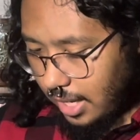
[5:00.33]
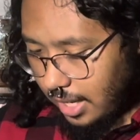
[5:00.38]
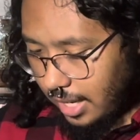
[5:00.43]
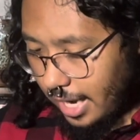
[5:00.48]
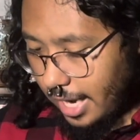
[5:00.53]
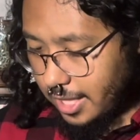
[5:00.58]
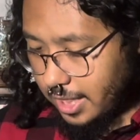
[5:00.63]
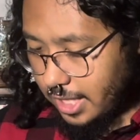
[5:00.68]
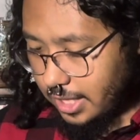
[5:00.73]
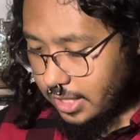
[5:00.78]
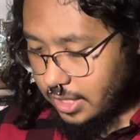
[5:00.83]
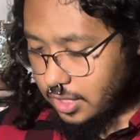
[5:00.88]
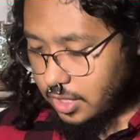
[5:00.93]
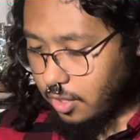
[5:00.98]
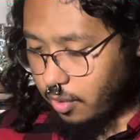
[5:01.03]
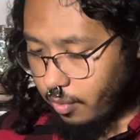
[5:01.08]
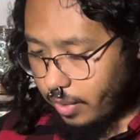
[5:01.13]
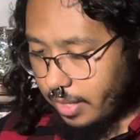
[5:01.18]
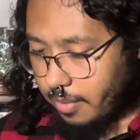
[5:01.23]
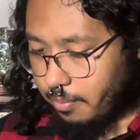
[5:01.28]
I think this is a
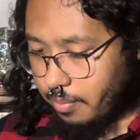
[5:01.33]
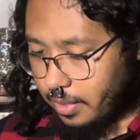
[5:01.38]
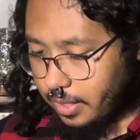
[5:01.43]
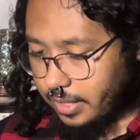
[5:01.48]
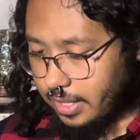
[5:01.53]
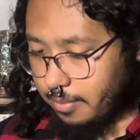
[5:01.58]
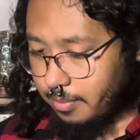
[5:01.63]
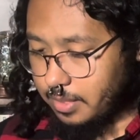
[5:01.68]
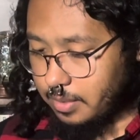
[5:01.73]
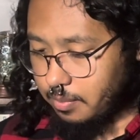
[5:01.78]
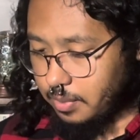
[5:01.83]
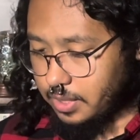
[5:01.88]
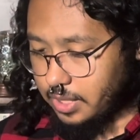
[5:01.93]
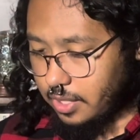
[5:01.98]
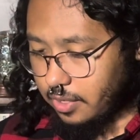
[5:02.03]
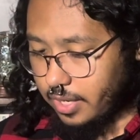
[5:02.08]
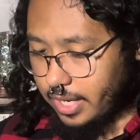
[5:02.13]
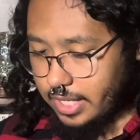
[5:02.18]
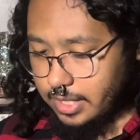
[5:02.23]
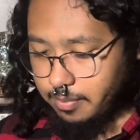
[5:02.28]
great book that Miss
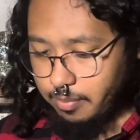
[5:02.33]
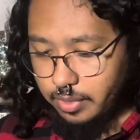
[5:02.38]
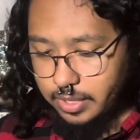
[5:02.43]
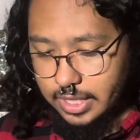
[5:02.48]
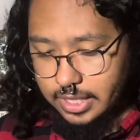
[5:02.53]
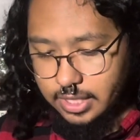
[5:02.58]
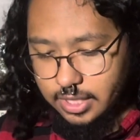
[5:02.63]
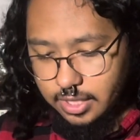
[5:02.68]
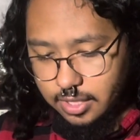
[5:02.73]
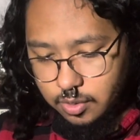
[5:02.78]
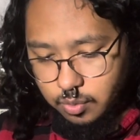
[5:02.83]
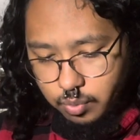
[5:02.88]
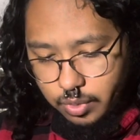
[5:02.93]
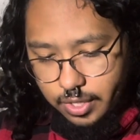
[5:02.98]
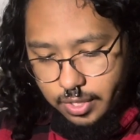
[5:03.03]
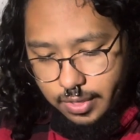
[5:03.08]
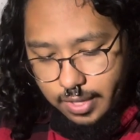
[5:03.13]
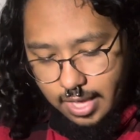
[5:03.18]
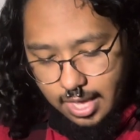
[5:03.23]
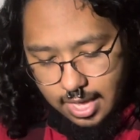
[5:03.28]
Padara has presented us with,